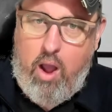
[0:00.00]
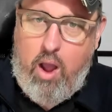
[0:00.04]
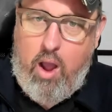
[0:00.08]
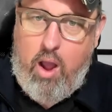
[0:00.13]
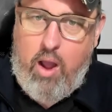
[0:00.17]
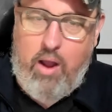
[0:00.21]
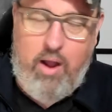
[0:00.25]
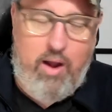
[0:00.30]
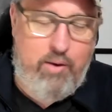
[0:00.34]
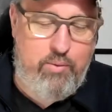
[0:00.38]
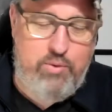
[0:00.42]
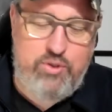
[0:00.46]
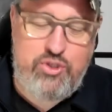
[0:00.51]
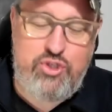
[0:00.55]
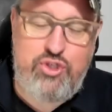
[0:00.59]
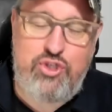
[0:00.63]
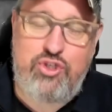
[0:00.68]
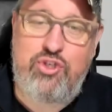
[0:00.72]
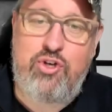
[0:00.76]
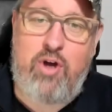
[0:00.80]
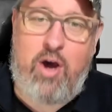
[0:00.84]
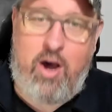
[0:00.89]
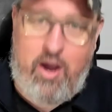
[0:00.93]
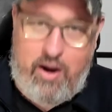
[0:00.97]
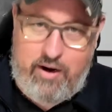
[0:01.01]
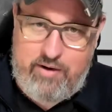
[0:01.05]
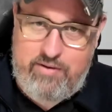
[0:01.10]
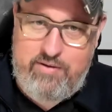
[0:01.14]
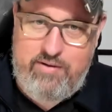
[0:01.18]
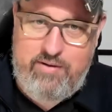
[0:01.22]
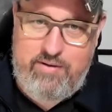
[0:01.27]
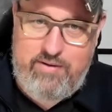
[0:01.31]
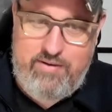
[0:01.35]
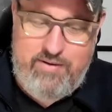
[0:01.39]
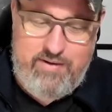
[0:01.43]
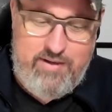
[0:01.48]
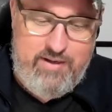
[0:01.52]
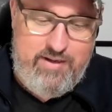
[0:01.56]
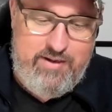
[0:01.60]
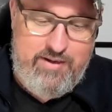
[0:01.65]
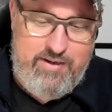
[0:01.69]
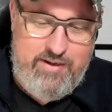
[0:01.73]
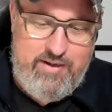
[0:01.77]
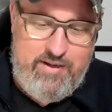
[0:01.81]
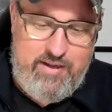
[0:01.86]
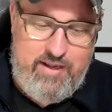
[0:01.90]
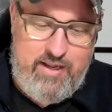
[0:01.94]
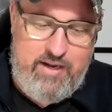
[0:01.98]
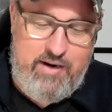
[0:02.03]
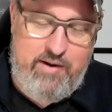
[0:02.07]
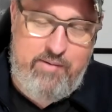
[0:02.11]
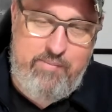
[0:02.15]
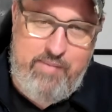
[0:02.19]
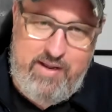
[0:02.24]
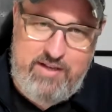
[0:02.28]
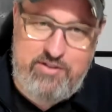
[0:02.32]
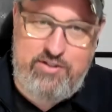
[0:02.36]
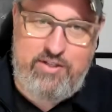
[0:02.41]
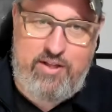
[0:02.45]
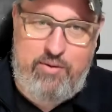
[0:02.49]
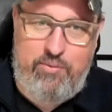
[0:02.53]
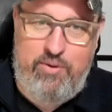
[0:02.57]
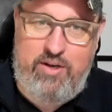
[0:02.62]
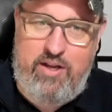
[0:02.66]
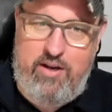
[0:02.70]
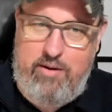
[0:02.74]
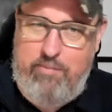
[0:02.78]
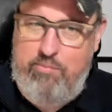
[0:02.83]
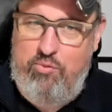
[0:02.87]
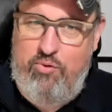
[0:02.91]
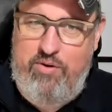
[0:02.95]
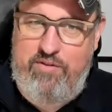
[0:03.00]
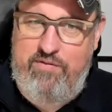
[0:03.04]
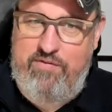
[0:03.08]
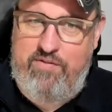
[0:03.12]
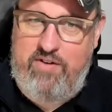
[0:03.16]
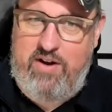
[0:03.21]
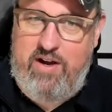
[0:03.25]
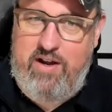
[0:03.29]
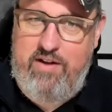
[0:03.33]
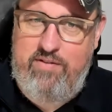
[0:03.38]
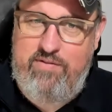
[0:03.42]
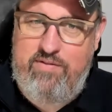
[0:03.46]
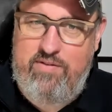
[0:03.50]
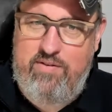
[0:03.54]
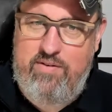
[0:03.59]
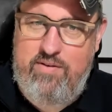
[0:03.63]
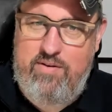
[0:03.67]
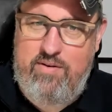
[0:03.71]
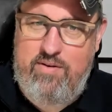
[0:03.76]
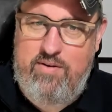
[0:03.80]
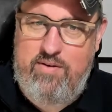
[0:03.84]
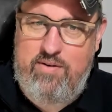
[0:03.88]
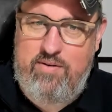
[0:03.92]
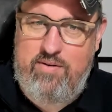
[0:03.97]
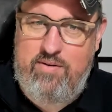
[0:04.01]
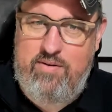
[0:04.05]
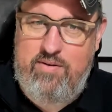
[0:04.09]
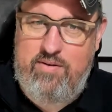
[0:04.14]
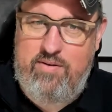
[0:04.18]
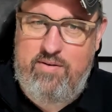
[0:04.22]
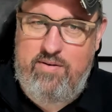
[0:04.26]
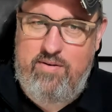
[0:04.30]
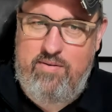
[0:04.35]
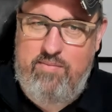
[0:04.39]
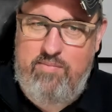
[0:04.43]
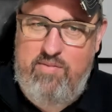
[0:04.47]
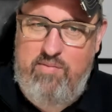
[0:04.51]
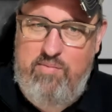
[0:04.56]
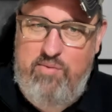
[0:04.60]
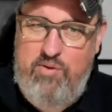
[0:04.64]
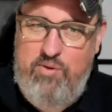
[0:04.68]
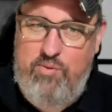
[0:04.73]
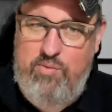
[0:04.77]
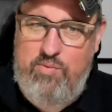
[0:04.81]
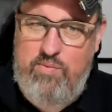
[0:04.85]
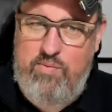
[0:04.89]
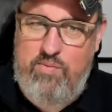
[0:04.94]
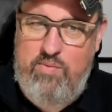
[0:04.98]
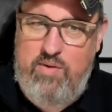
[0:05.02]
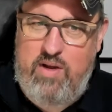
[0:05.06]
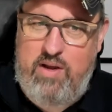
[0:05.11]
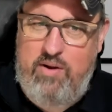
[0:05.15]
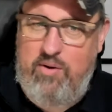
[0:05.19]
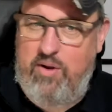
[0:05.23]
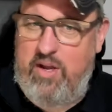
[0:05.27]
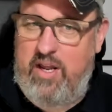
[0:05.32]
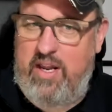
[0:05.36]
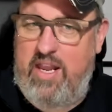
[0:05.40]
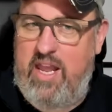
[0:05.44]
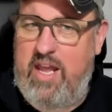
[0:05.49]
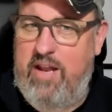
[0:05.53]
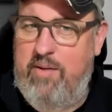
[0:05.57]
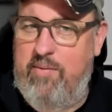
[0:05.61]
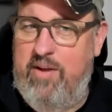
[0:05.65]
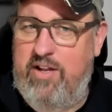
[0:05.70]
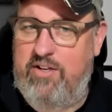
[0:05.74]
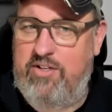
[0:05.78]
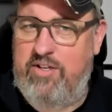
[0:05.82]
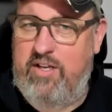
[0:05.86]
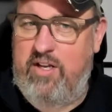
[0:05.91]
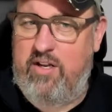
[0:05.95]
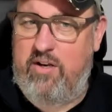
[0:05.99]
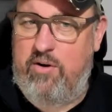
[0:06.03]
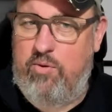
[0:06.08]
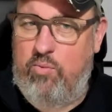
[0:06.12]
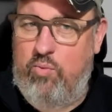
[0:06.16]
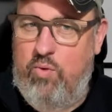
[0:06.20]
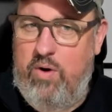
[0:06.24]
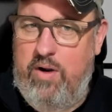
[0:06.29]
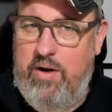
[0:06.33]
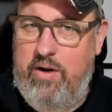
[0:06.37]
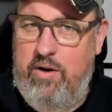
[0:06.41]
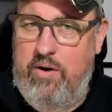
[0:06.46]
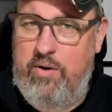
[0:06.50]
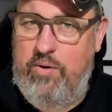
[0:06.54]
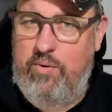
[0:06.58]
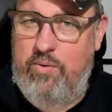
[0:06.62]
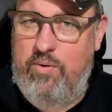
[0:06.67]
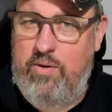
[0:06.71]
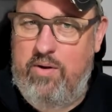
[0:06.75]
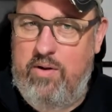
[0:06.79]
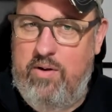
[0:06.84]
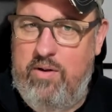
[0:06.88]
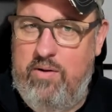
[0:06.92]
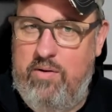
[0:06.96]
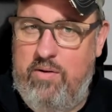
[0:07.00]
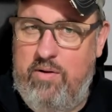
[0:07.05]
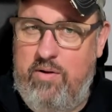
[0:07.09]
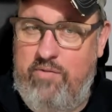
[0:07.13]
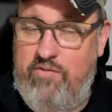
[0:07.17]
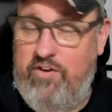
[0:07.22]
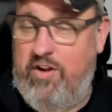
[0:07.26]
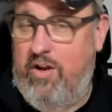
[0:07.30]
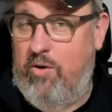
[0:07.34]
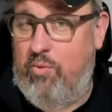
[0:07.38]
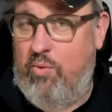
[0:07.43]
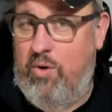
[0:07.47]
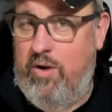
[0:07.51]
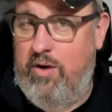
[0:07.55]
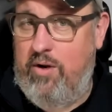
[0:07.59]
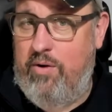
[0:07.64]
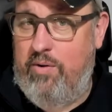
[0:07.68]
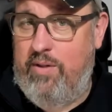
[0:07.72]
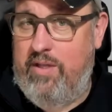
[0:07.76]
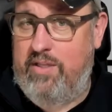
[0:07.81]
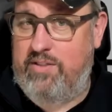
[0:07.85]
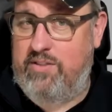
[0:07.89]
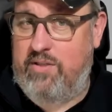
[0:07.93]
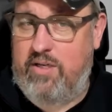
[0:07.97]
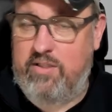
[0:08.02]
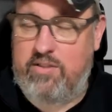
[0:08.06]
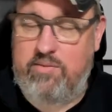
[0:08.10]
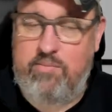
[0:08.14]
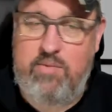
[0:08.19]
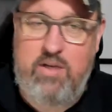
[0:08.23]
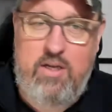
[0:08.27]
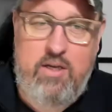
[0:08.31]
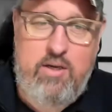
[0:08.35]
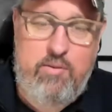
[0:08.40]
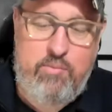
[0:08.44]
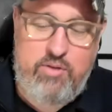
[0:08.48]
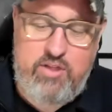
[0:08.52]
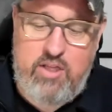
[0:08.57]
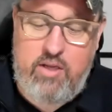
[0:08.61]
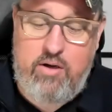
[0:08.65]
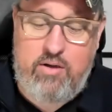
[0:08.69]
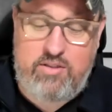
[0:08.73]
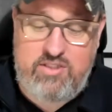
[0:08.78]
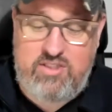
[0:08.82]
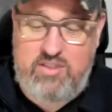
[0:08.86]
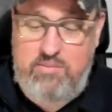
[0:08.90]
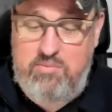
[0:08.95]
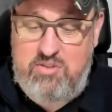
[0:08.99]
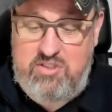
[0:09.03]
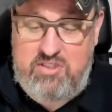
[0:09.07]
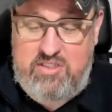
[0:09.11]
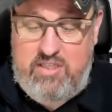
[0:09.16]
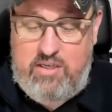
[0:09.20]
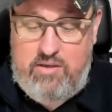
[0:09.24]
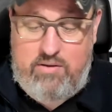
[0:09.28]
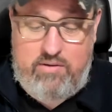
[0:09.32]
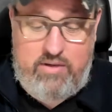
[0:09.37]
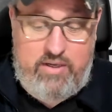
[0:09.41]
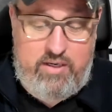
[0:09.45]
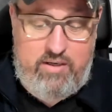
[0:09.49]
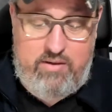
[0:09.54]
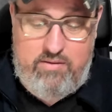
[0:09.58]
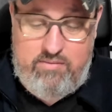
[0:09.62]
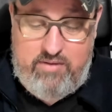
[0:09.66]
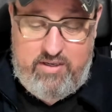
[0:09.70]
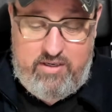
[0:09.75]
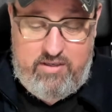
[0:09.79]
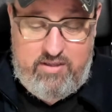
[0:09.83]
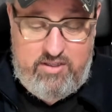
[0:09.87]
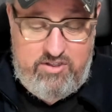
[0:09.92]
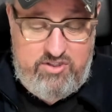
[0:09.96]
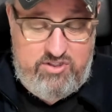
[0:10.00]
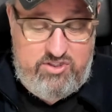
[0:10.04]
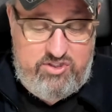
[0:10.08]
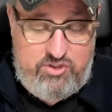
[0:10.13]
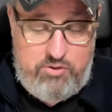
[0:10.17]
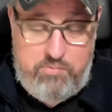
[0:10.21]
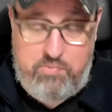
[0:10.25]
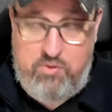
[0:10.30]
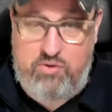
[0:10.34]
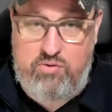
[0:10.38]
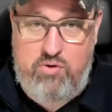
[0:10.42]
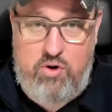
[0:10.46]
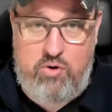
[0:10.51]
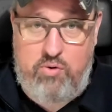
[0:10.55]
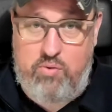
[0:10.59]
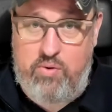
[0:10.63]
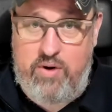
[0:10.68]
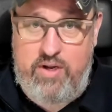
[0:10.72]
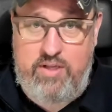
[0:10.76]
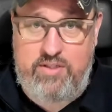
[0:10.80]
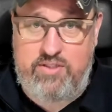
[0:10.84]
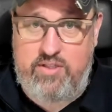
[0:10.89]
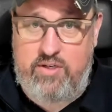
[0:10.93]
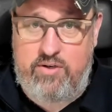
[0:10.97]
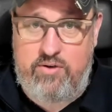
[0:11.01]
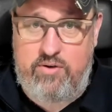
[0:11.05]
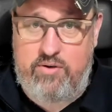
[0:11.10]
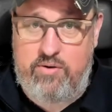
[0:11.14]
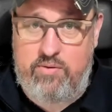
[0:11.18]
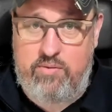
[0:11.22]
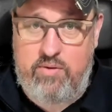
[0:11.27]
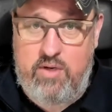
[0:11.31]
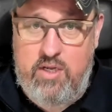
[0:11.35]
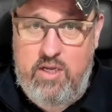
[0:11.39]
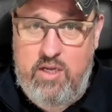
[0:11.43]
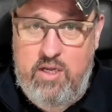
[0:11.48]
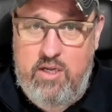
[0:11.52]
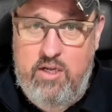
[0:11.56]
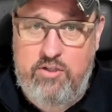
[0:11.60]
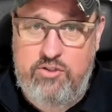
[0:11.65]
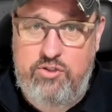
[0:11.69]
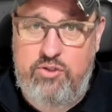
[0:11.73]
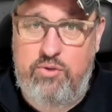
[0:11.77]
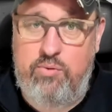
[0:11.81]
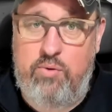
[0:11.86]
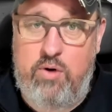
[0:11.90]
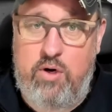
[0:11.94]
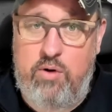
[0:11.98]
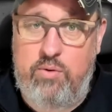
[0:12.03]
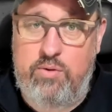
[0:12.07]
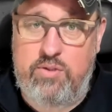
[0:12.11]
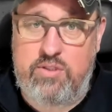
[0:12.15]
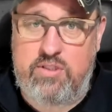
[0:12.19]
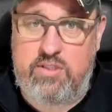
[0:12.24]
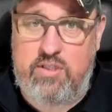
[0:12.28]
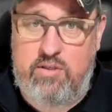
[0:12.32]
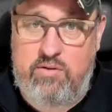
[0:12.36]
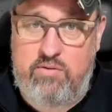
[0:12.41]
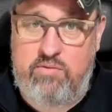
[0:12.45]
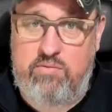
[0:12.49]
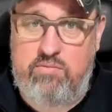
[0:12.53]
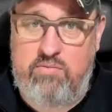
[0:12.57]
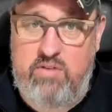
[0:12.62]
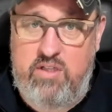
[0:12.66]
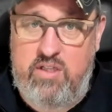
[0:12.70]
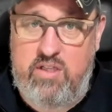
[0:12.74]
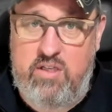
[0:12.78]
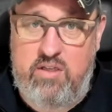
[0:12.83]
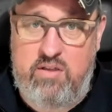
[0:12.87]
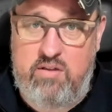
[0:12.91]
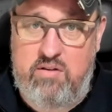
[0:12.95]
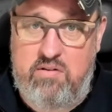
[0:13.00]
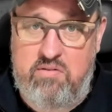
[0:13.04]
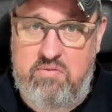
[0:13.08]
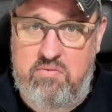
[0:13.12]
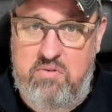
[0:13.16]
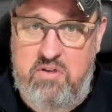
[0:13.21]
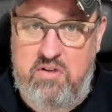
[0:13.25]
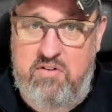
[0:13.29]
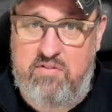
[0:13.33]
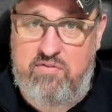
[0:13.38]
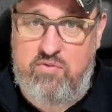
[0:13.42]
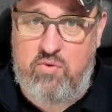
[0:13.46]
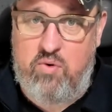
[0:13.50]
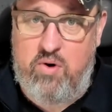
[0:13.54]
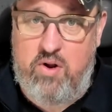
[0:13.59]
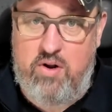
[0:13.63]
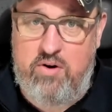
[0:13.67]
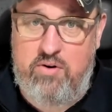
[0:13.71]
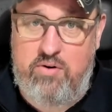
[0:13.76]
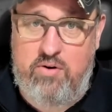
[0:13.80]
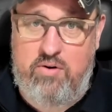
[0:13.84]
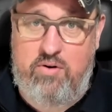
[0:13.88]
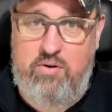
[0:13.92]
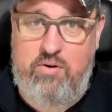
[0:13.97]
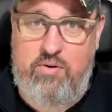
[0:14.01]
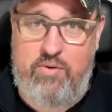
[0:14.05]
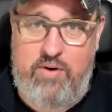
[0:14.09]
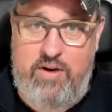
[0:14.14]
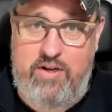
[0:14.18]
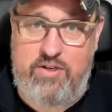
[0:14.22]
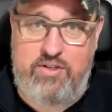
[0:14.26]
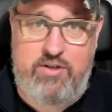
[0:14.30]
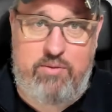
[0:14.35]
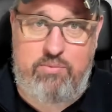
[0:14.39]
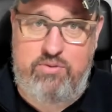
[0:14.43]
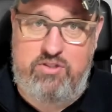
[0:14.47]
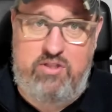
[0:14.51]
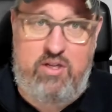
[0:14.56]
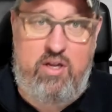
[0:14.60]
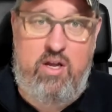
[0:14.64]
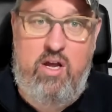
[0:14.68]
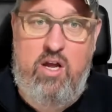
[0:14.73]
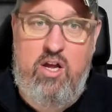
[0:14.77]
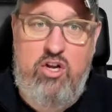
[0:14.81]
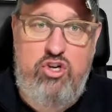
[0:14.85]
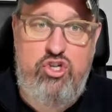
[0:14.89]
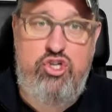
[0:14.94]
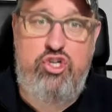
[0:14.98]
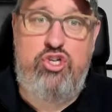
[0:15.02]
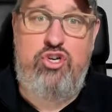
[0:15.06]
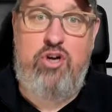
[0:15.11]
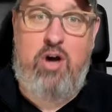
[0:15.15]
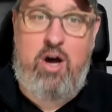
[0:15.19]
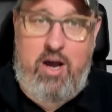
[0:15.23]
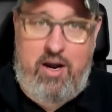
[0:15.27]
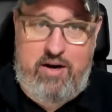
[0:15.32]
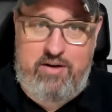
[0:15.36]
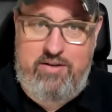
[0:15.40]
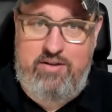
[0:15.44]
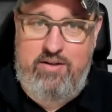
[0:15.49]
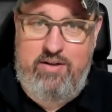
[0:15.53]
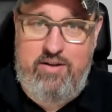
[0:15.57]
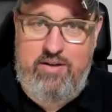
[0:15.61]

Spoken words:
I was shocked, and I imagine that we get a point five. Maybe I can't imagine getting a 1.0. If you got a 1.0, that's awesome. But they all seem to sell like these super low grades under 2.0s sell in the $300 to $400 range. I was shocked.